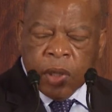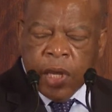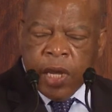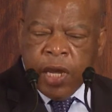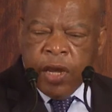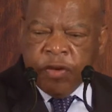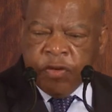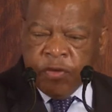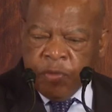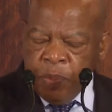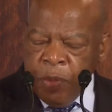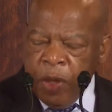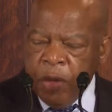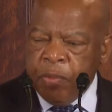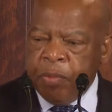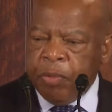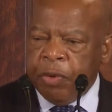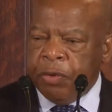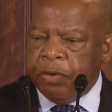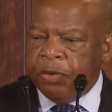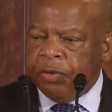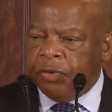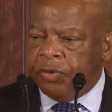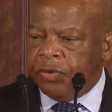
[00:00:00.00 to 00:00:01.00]
As
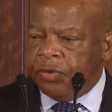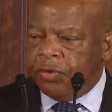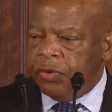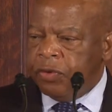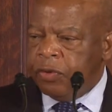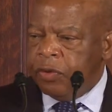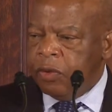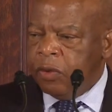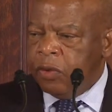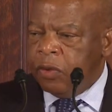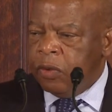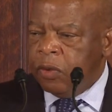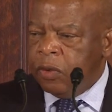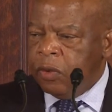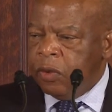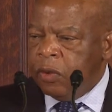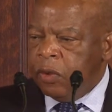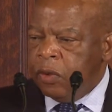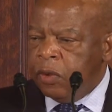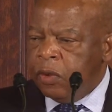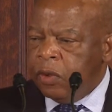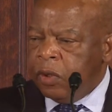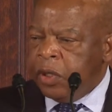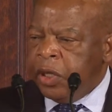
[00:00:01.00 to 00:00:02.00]
members
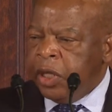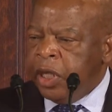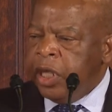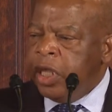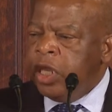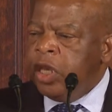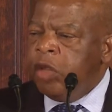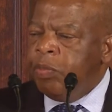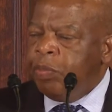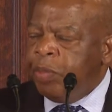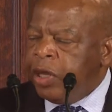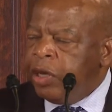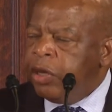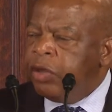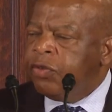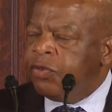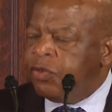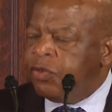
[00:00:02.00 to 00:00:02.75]
of the independent